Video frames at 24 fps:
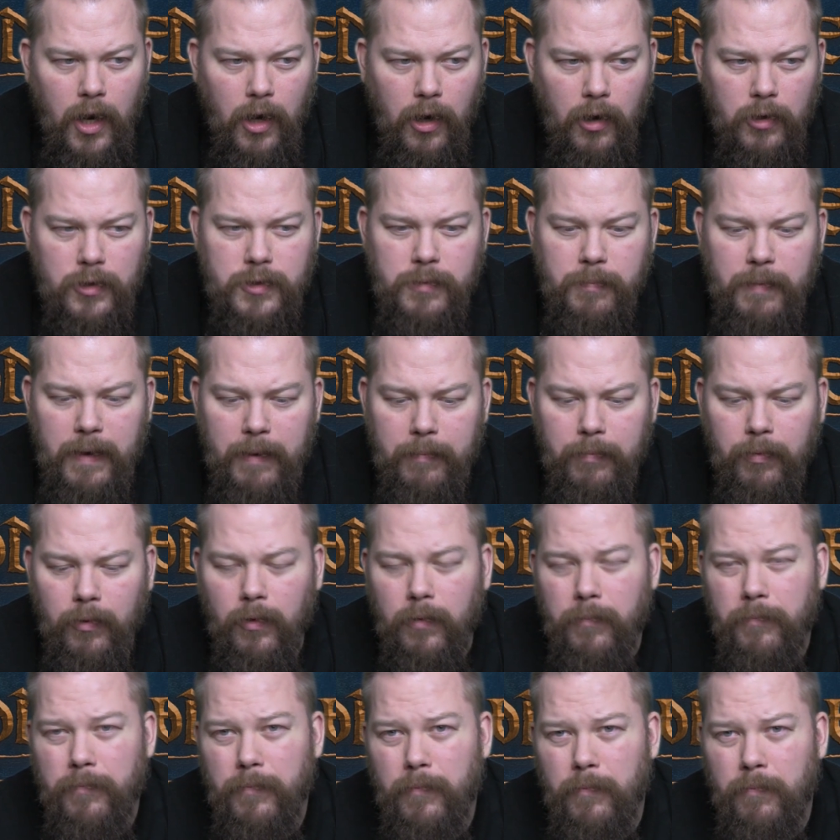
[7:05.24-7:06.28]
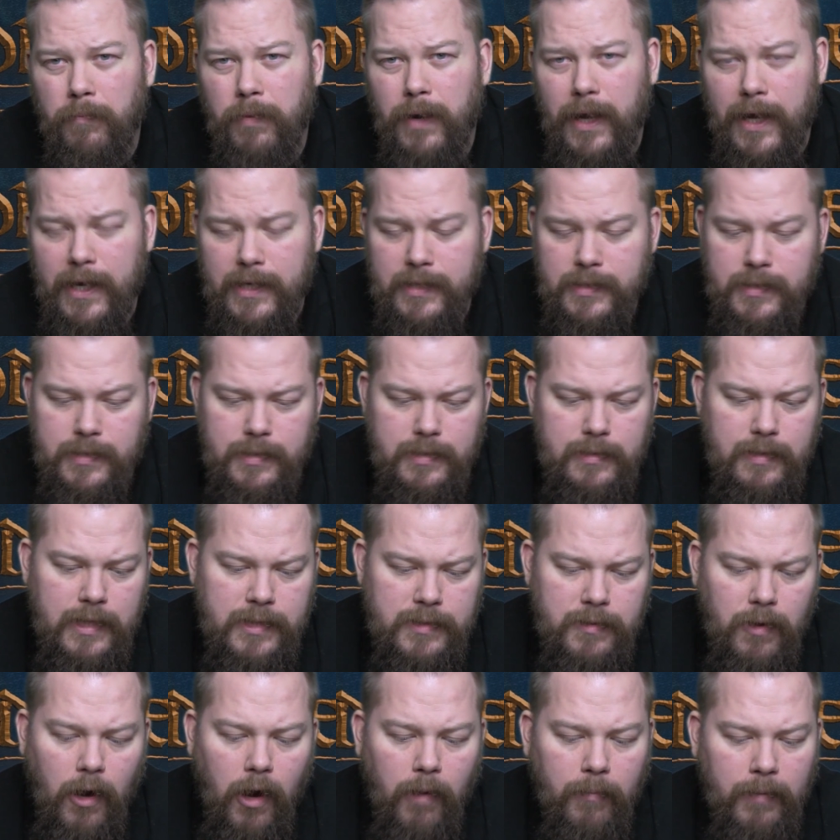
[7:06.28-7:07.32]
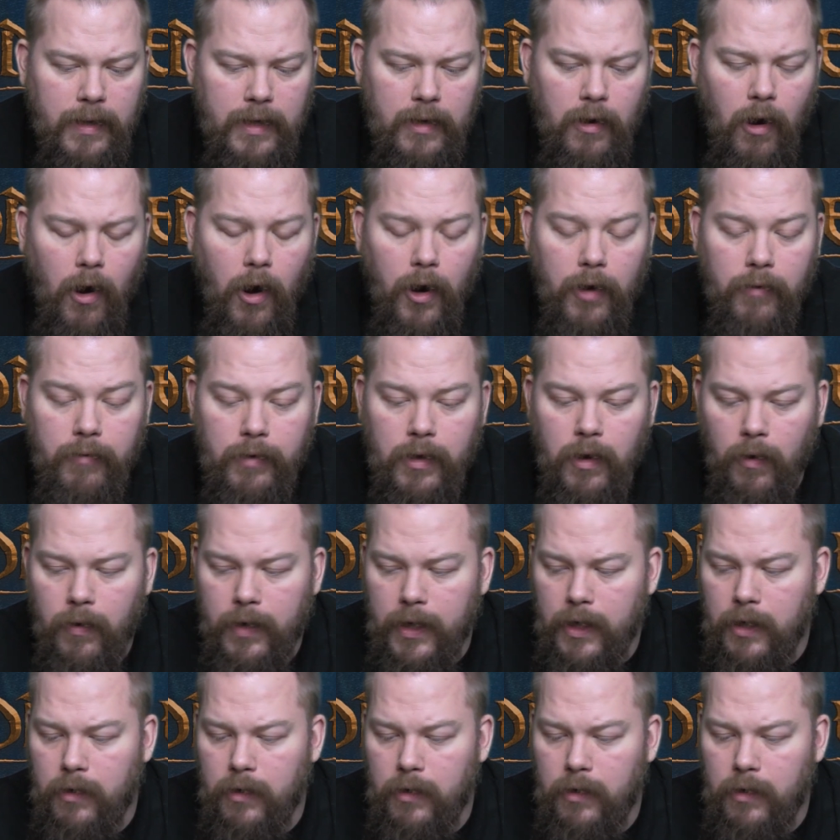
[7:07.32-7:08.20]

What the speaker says: a lot of people place this army in high regard,